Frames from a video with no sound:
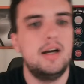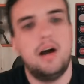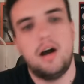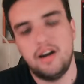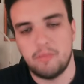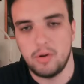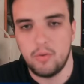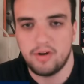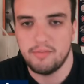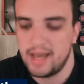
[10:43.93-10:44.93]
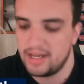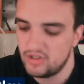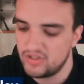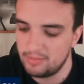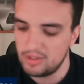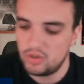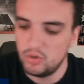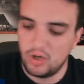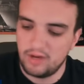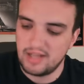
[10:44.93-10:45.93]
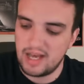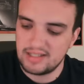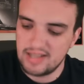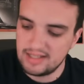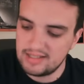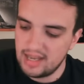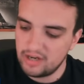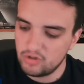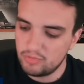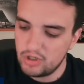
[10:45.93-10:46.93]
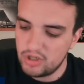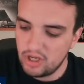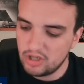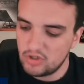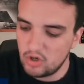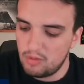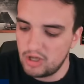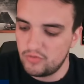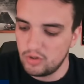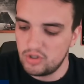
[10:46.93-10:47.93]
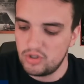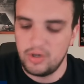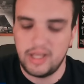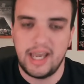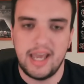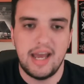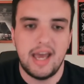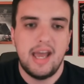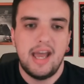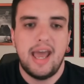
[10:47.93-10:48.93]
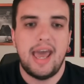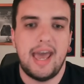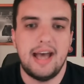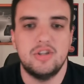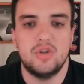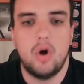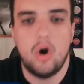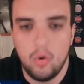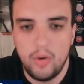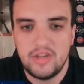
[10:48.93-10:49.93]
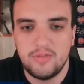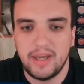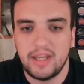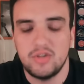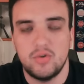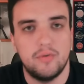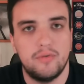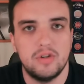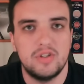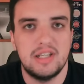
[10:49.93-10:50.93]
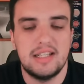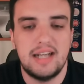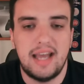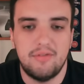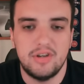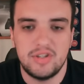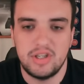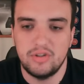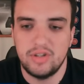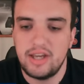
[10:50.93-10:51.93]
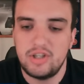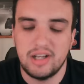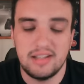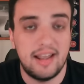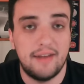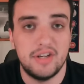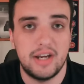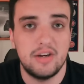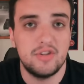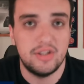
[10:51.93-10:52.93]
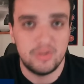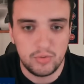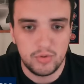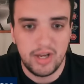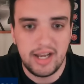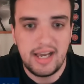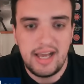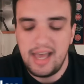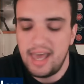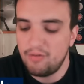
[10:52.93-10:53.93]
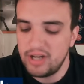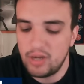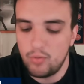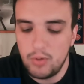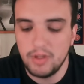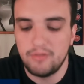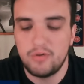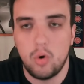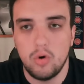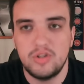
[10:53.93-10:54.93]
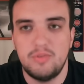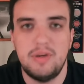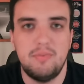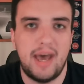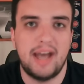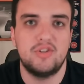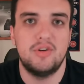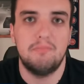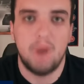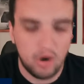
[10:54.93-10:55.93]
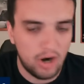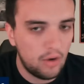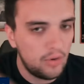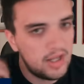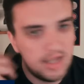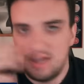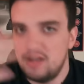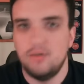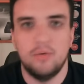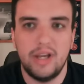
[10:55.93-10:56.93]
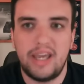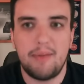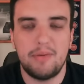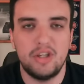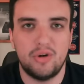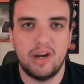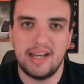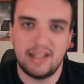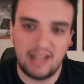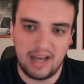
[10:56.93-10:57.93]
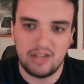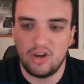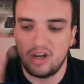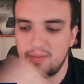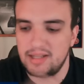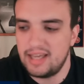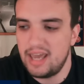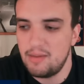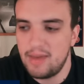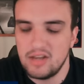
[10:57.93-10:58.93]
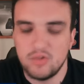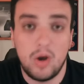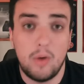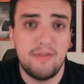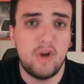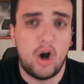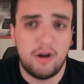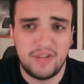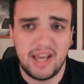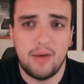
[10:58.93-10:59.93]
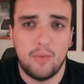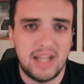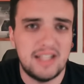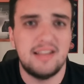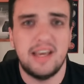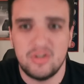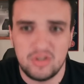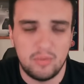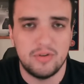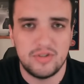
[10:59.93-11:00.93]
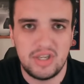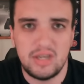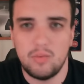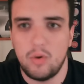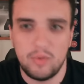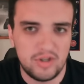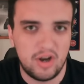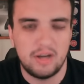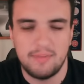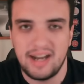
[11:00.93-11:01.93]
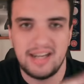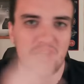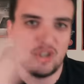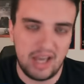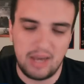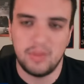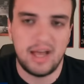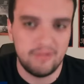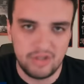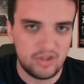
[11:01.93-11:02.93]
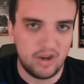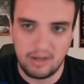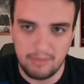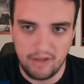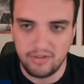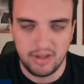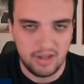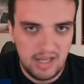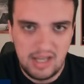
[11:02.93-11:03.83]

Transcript: All right, everybody, welcome back here. Segment two of Locked On Tigers. Appreciate y'all so much for tuning in. As always, making us your first listen every single day. Shout out to the everydayers that do tune in every day. We will, of course, be back tomorrow recapping the trade deadline, talking about the game as well. We have an off day on Wednesday, so we'll see what we talk about in each day. We'll obviously talk about the